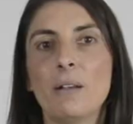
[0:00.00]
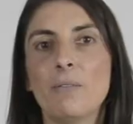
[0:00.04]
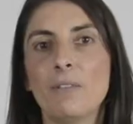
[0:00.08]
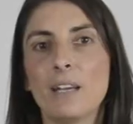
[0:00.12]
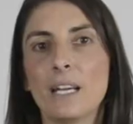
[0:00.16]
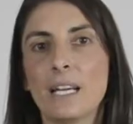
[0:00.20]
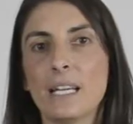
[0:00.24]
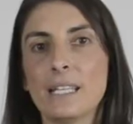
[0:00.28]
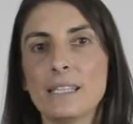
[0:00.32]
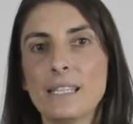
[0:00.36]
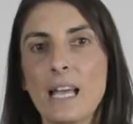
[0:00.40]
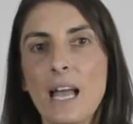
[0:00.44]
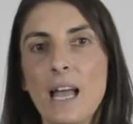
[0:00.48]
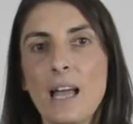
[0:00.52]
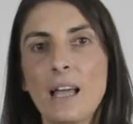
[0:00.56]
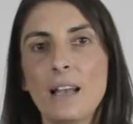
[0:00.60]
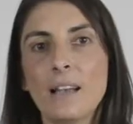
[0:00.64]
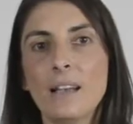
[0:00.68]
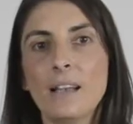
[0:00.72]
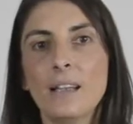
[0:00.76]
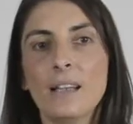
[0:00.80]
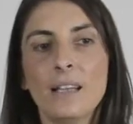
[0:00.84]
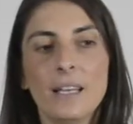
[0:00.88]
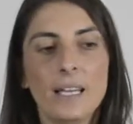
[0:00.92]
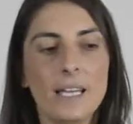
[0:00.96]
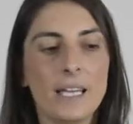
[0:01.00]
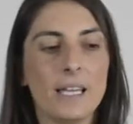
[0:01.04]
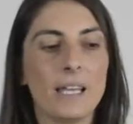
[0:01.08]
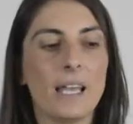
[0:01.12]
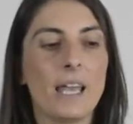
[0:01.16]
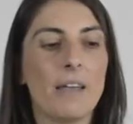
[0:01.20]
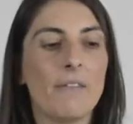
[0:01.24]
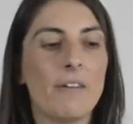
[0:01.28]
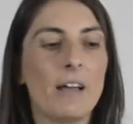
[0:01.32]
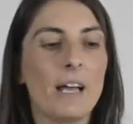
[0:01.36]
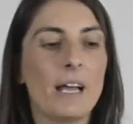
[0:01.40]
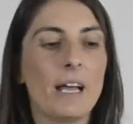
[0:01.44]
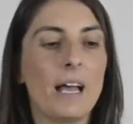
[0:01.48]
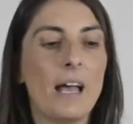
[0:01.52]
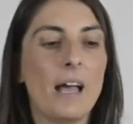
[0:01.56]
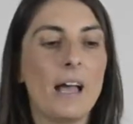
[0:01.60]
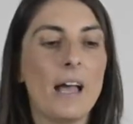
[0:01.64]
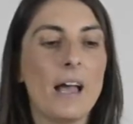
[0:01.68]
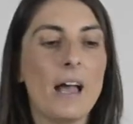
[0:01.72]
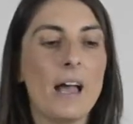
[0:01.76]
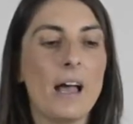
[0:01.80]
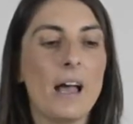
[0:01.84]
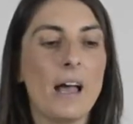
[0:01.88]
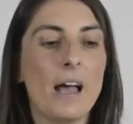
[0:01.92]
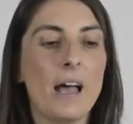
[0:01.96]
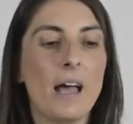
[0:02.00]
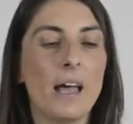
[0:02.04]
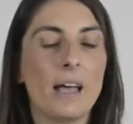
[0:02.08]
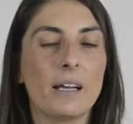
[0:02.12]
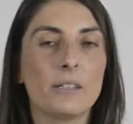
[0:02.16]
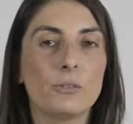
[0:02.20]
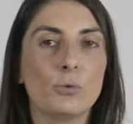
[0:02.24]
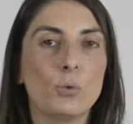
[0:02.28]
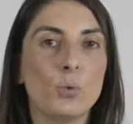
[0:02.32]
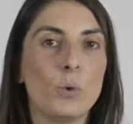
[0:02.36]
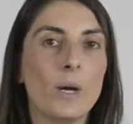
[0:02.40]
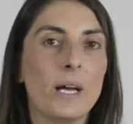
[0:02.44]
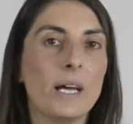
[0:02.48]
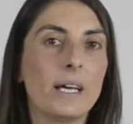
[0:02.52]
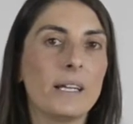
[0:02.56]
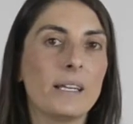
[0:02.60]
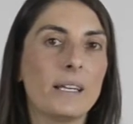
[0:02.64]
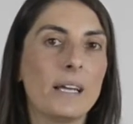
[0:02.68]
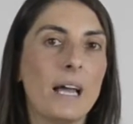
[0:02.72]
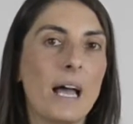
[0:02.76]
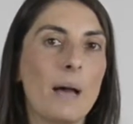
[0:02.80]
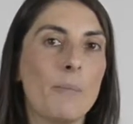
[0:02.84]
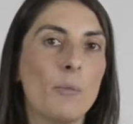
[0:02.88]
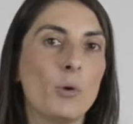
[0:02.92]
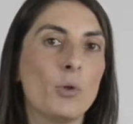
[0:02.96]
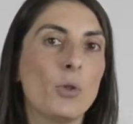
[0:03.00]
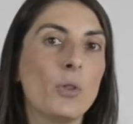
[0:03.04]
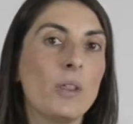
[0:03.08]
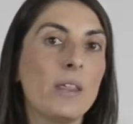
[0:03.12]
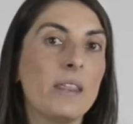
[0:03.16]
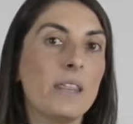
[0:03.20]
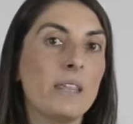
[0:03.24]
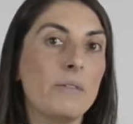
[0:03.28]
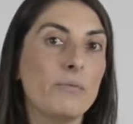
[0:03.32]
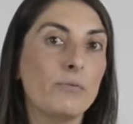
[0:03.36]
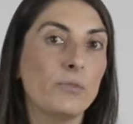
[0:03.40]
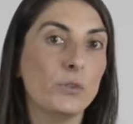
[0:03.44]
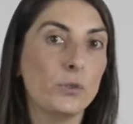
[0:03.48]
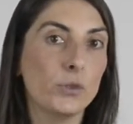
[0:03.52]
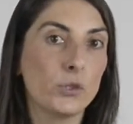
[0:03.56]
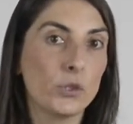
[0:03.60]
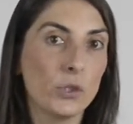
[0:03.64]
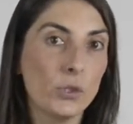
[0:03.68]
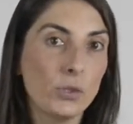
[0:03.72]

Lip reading: can use silk paper to act as a diffuser.